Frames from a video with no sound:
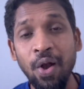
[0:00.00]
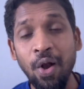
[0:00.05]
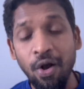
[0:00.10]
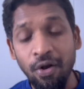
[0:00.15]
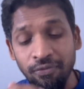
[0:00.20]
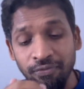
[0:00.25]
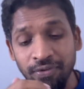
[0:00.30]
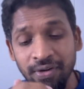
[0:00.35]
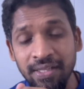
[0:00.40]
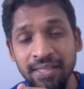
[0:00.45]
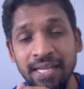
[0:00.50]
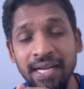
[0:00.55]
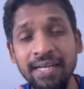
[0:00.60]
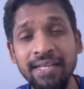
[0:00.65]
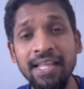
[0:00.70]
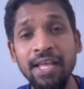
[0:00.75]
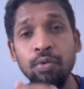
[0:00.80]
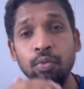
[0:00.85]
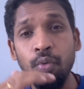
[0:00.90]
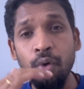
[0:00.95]
After
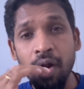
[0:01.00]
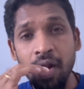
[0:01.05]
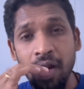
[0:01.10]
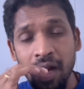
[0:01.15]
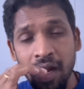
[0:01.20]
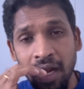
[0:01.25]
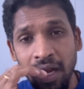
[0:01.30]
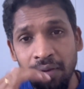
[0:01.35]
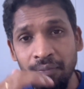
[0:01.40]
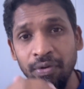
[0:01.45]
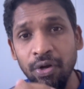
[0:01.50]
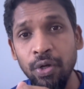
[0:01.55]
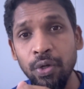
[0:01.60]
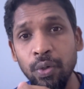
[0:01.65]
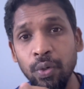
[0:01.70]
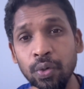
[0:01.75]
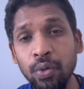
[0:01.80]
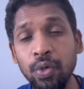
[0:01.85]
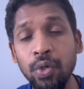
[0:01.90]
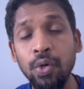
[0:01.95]
that they only will
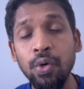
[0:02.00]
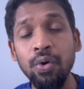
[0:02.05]
do